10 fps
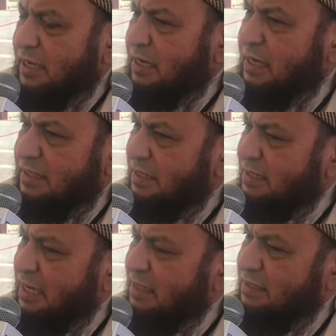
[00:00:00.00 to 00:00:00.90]
critics and
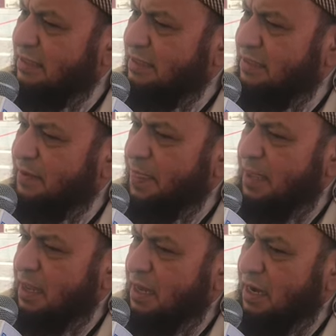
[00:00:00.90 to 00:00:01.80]
say this is a
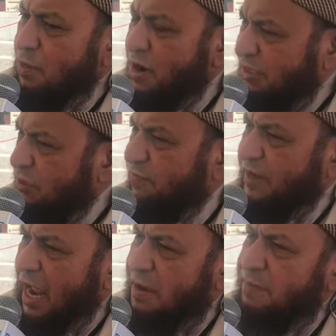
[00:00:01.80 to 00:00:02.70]
waste of
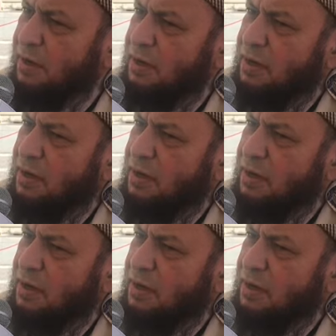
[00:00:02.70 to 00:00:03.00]
time.